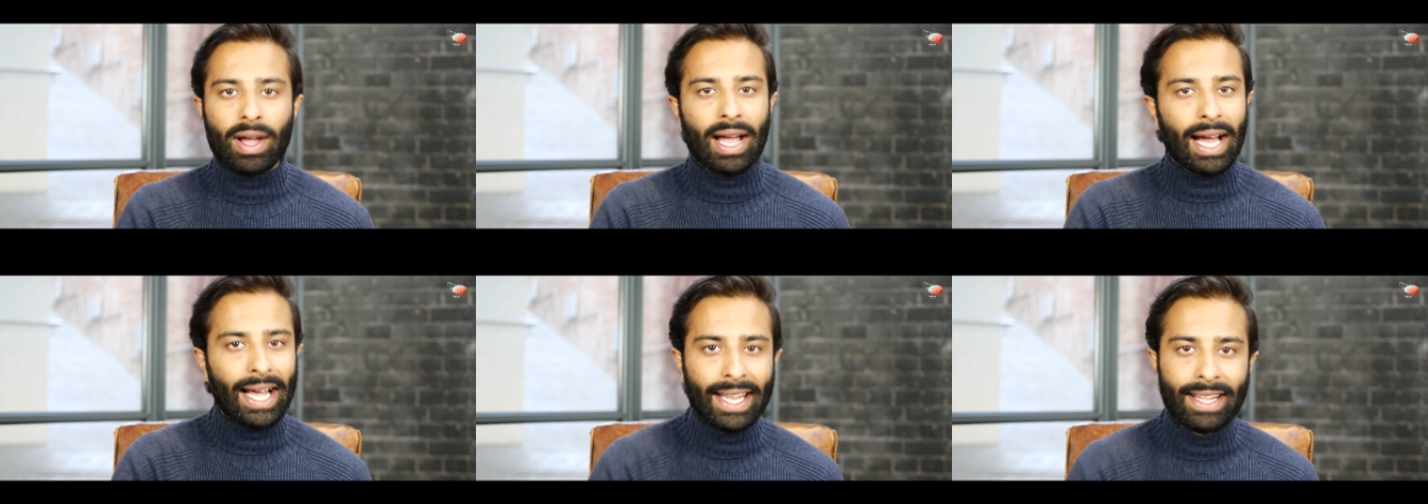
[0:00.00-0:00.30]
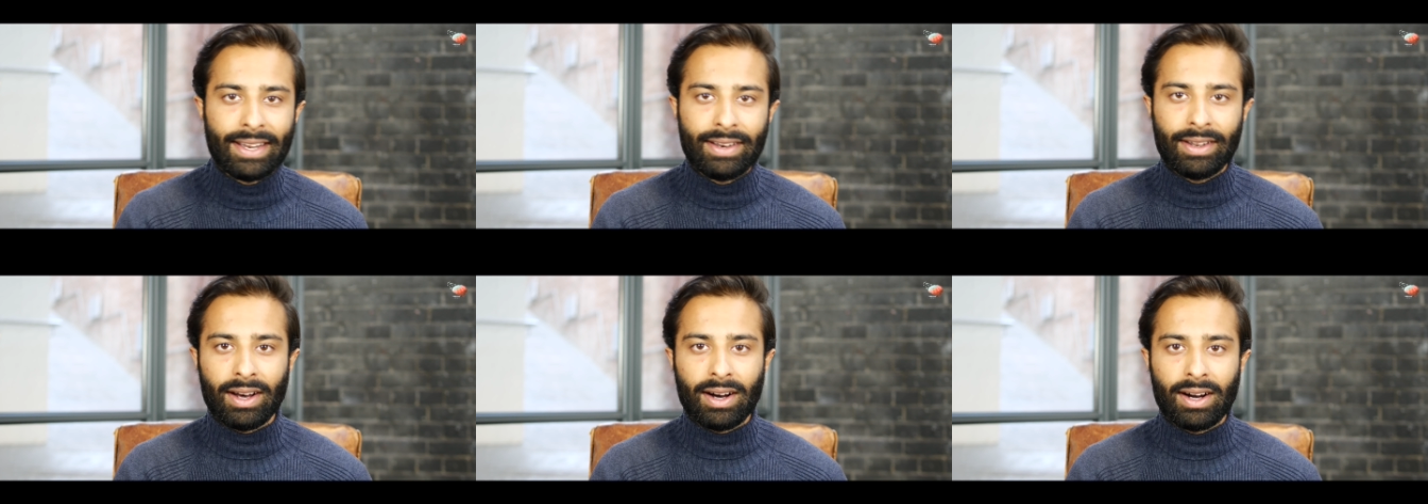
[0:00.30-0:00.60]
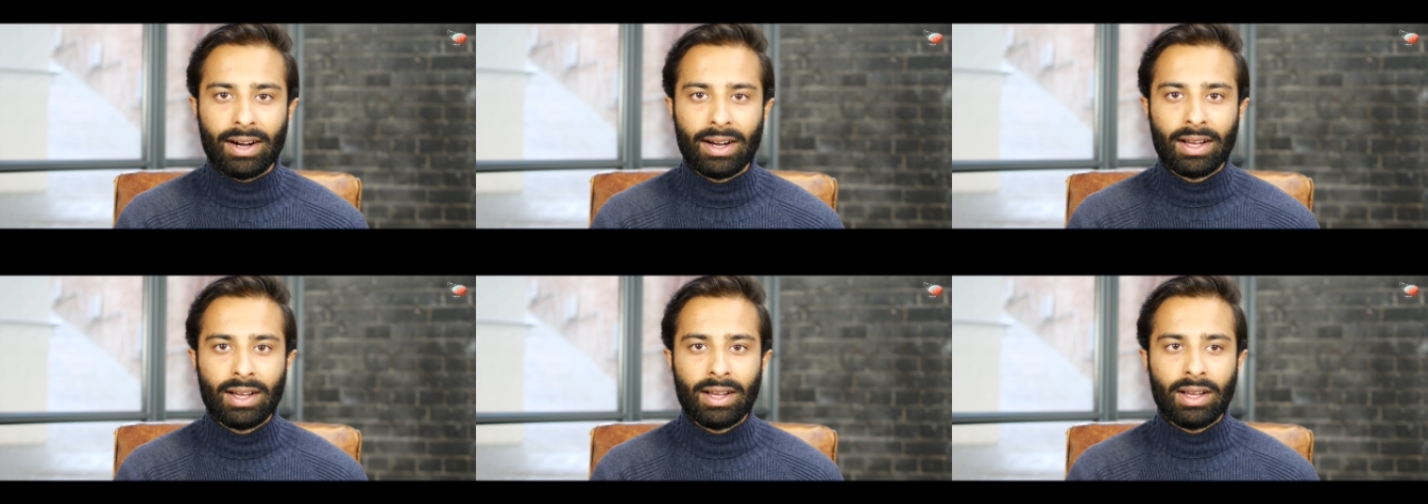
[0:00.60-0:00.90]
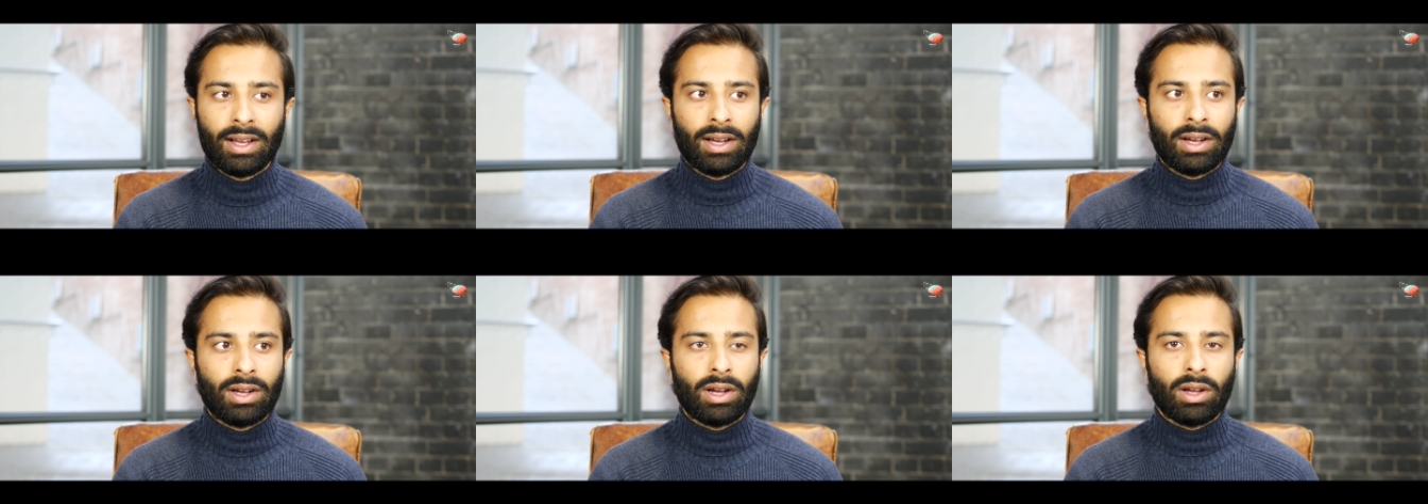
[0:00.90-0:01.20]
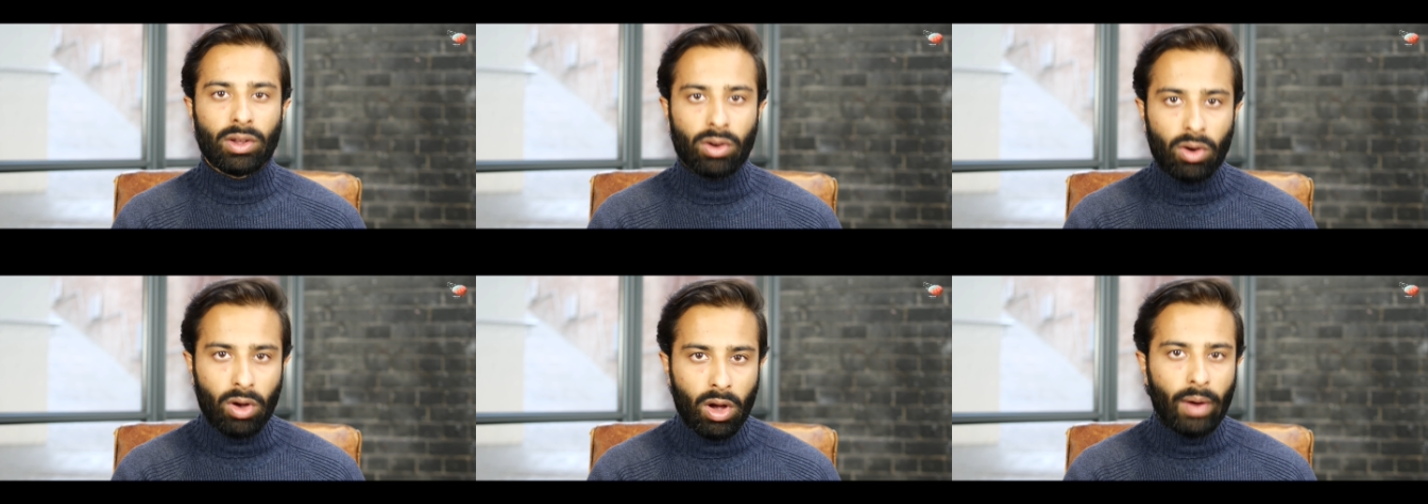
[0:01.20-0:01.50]
calendar,
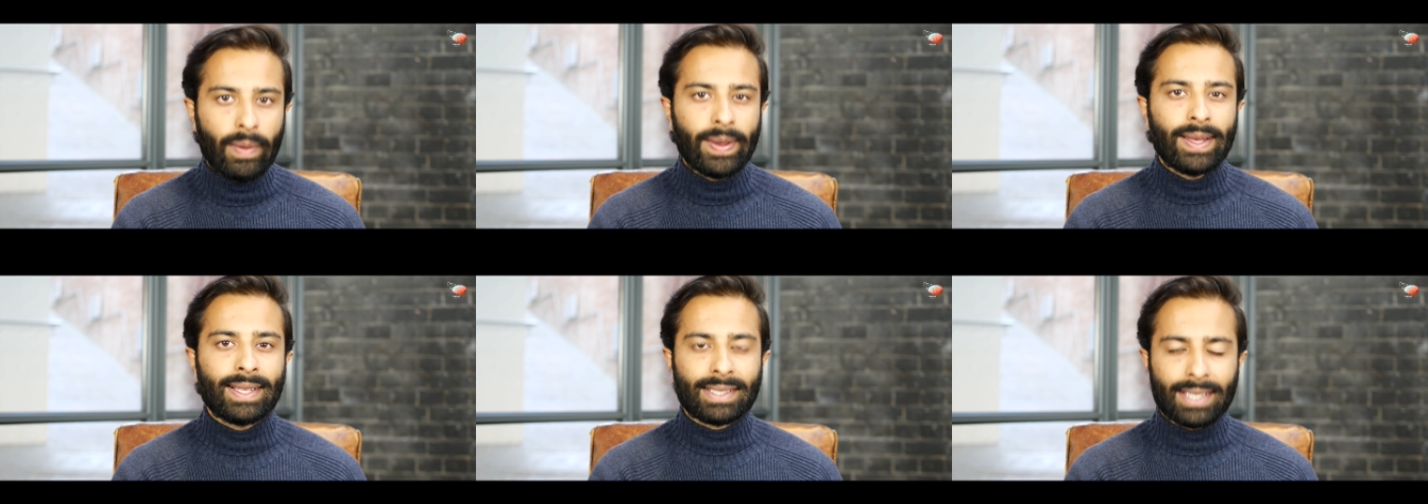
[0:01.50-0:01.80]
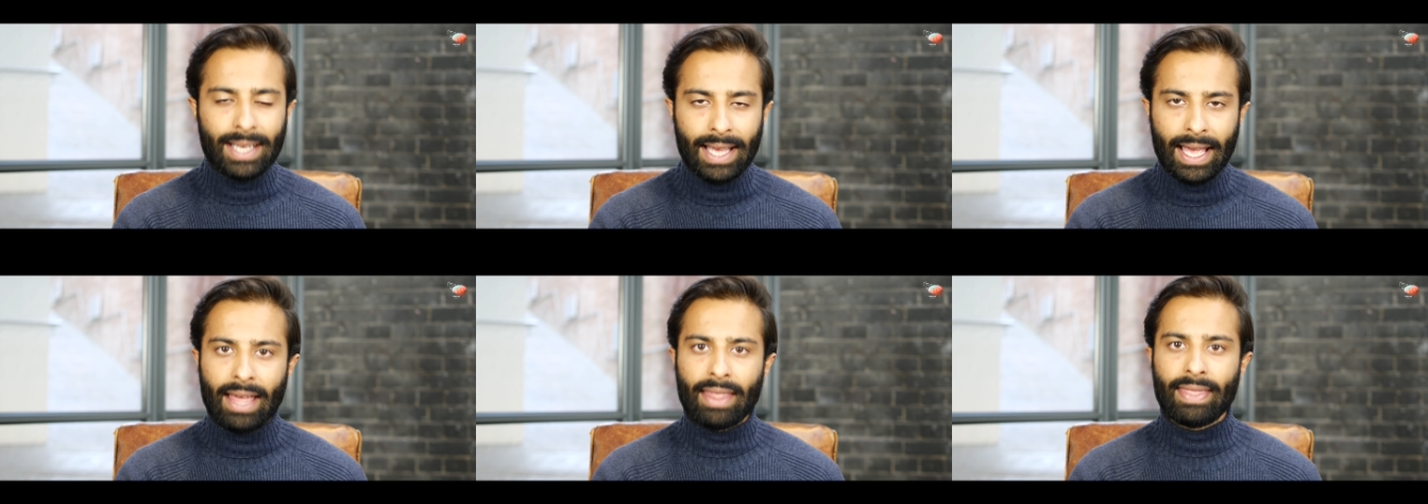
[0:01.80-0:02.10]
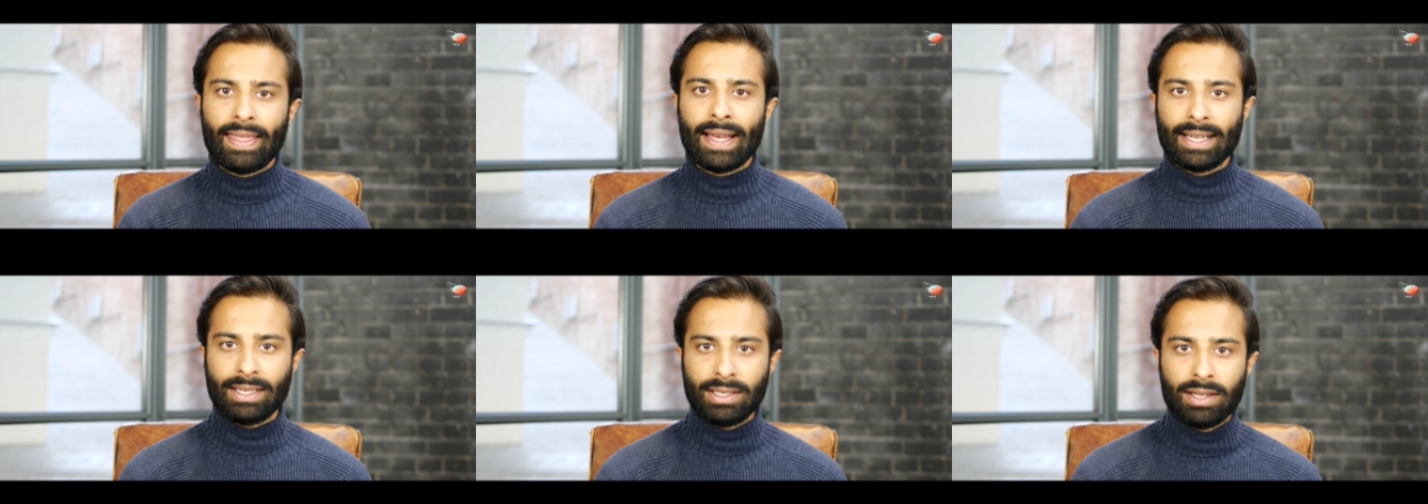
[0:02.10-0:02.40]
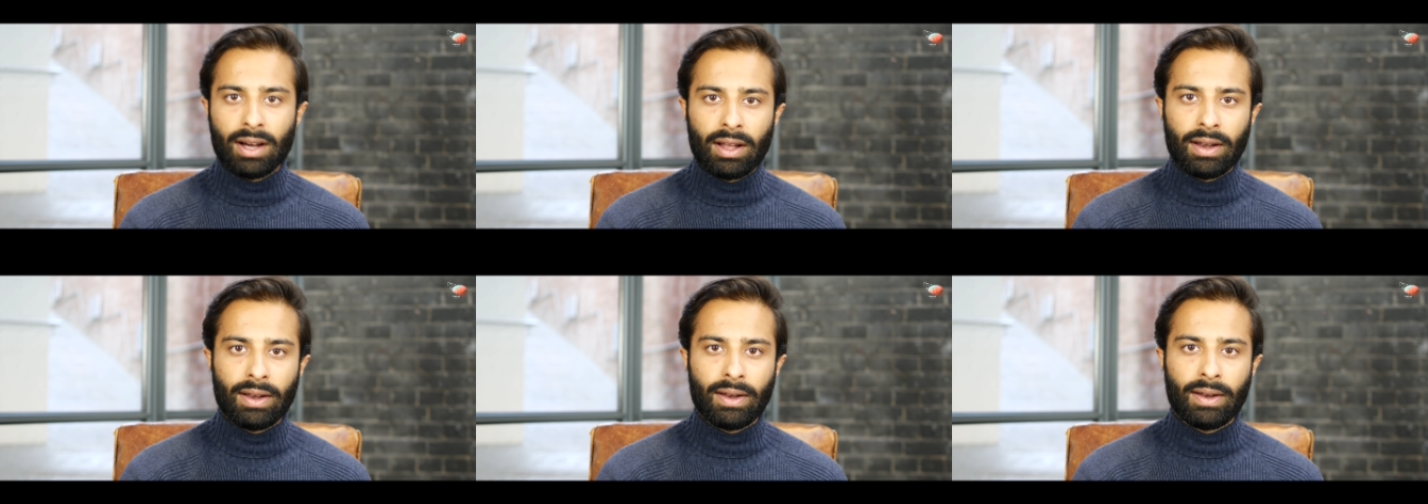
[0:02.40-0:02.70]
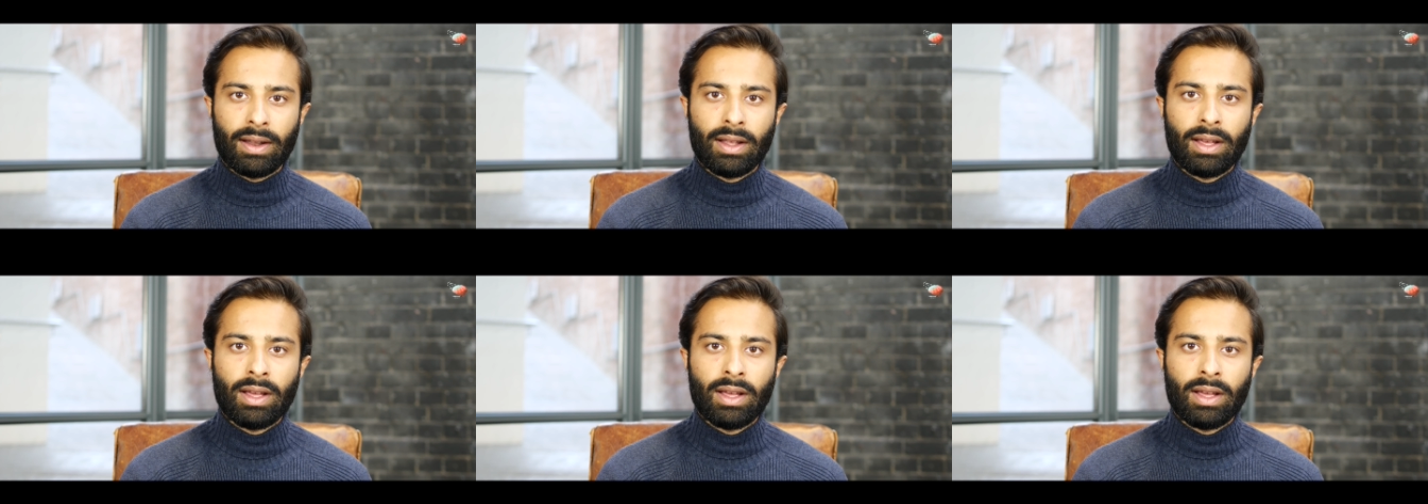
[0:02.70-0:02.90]
you're going to get that done.